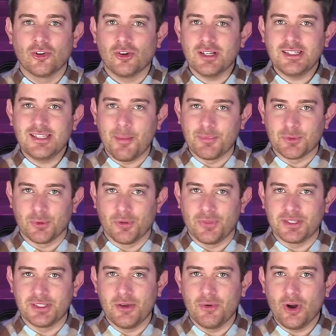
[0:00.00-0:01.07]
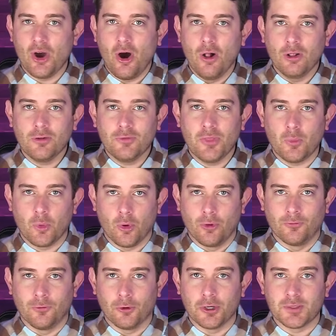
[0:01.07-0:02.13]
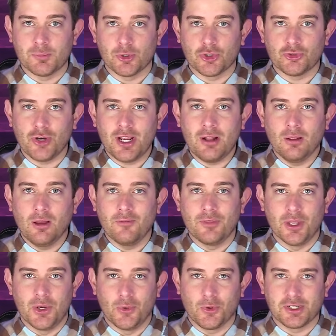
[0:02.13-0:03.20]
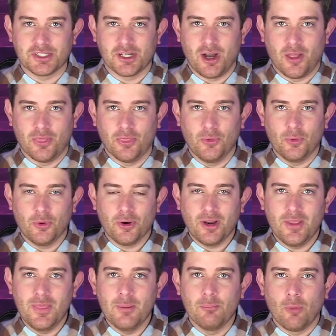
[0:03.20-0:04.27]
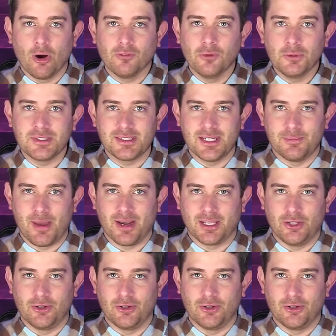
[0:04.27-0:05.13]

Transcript: Chris Hemsworth is known all over the world for his portrayal of the Norse god Thor in the Marvel Cinematic